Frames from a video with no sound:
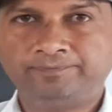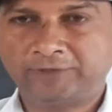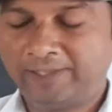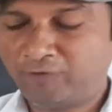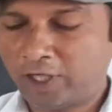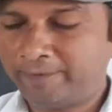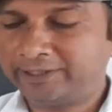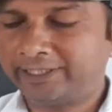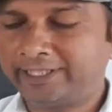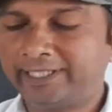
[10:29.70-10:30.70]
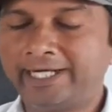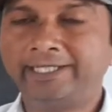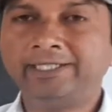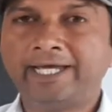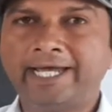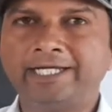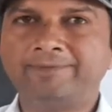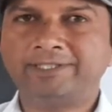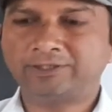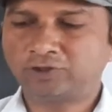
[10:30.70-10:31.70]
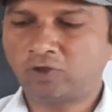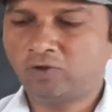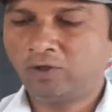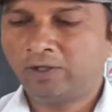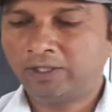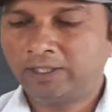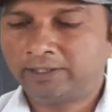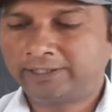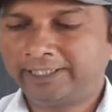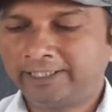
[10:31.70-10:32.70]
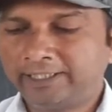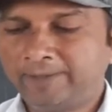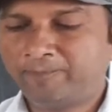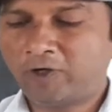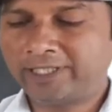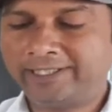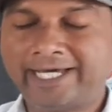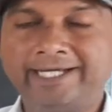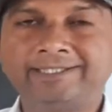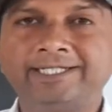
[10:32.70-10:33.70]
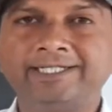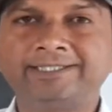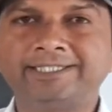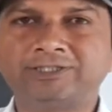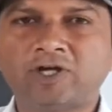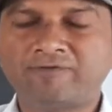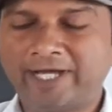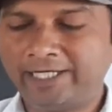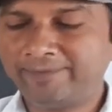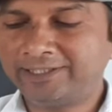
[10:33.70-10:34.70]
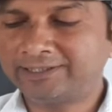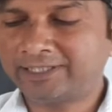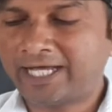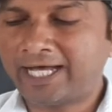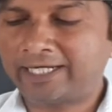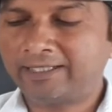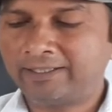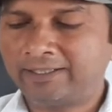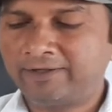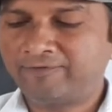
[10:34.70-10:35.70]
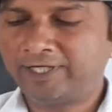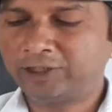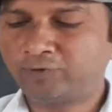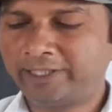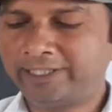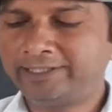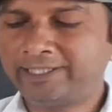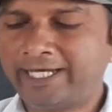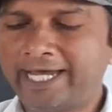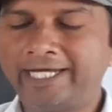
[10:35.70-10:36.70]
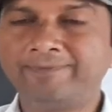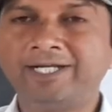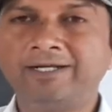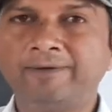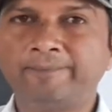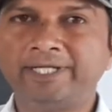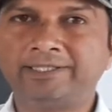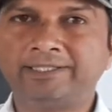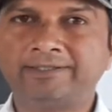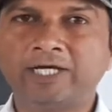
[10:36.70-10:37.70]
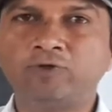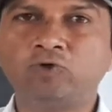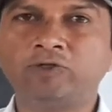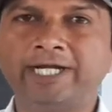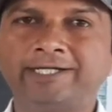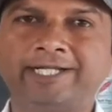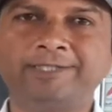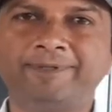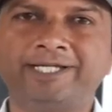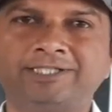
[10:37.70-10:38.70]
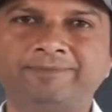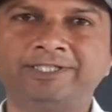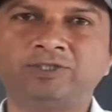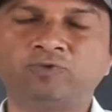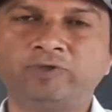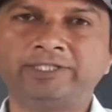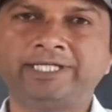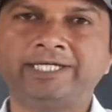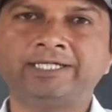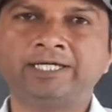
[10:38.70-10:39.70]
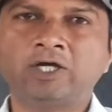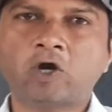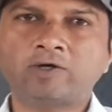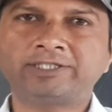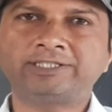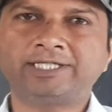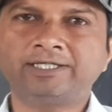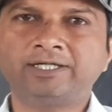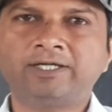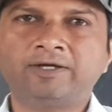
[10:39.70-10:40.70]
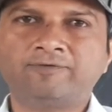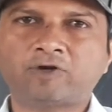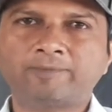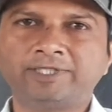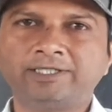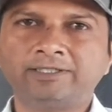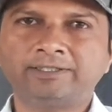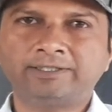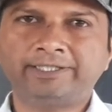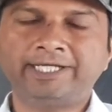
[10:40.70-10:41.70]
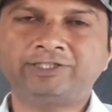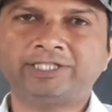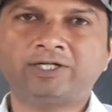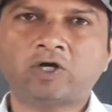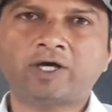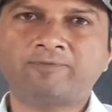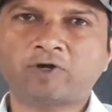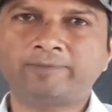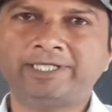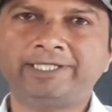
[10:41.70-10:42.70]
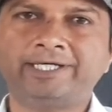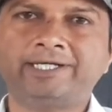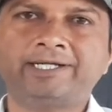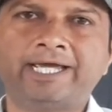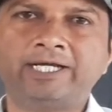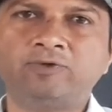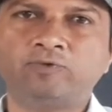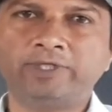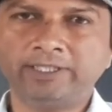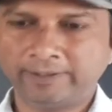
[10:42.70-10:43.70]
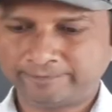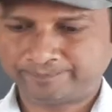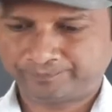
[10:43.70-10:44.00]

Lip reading: information regarding animals. So the important characteristics of animals are, first one is animal breathe. Now you know that respiration means we take oxygen from the nature or from the air and we